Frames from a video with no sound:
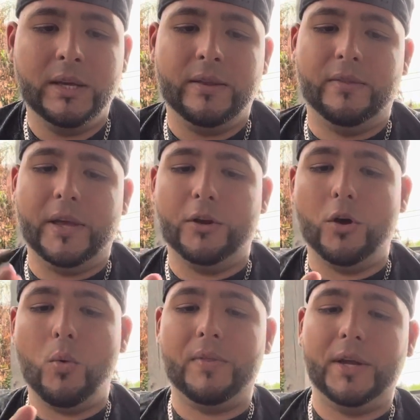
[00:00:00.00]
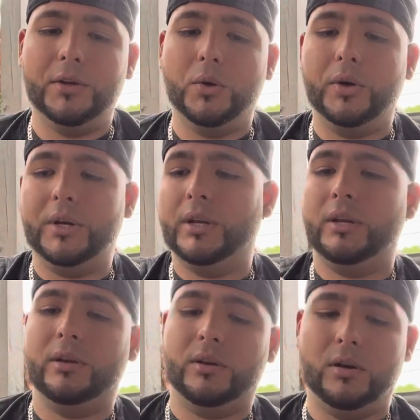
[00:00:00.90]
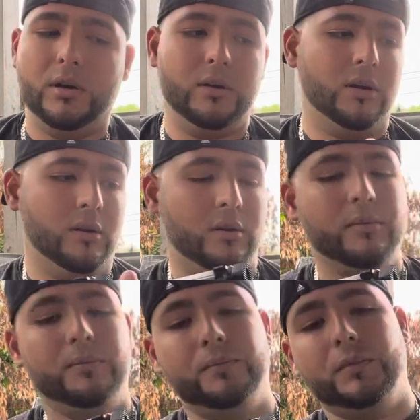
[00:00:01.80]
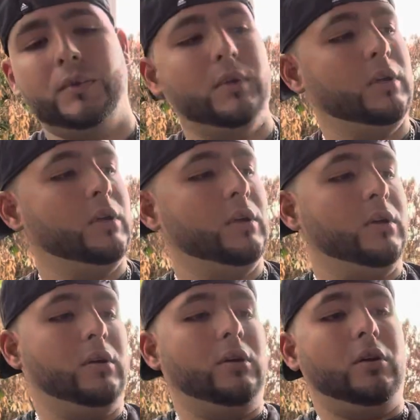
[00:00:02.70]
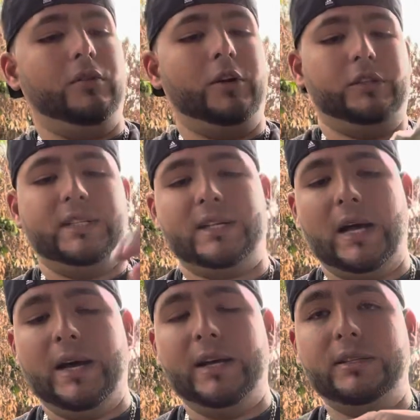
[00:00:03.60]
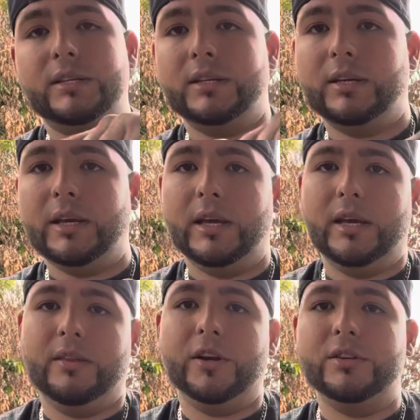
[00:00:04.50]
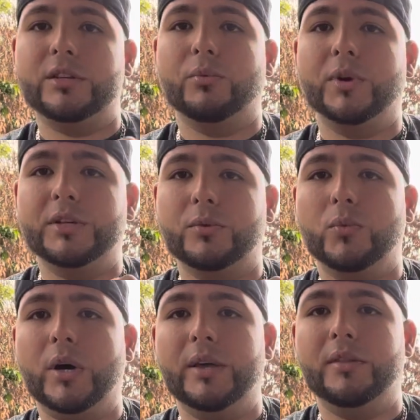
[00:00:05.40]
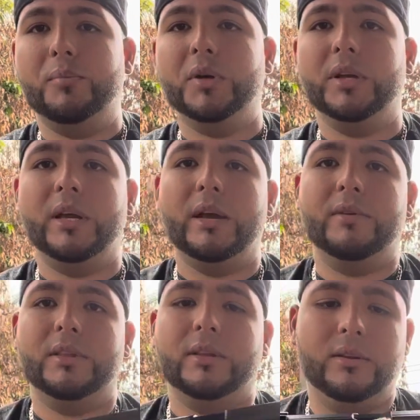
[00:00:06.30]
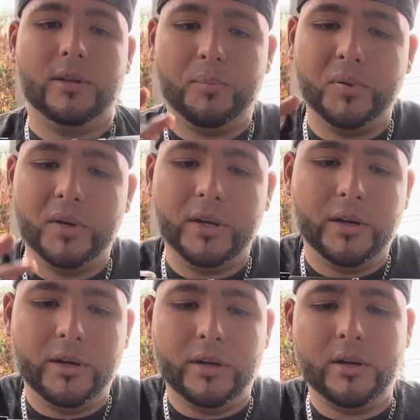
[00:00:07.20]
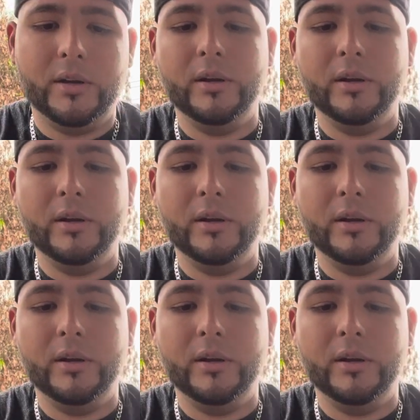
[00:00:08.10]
They know what they're doing on their designs, and there's a reason why they put everything they put in here.